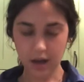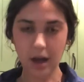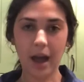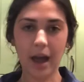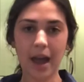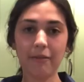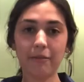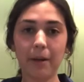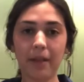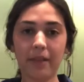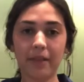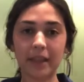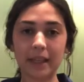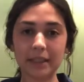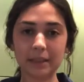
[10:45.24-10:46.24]
I have
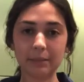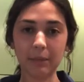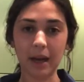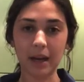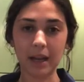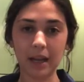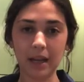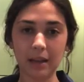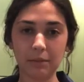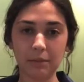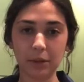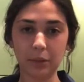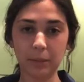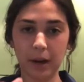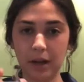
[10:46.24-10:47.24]
about this many
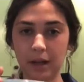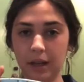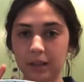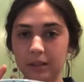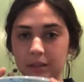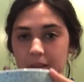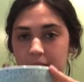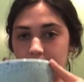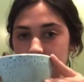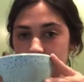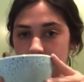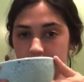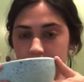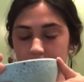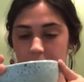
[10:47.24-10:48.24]
blueberries
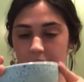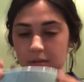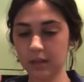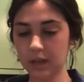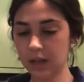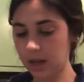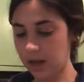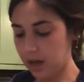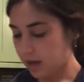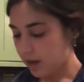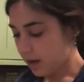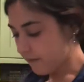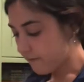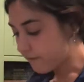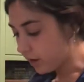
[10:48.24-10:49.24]

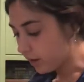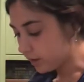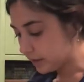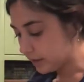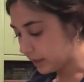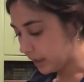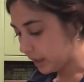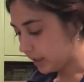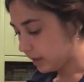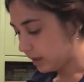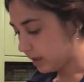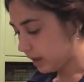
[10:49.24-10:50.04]
frozen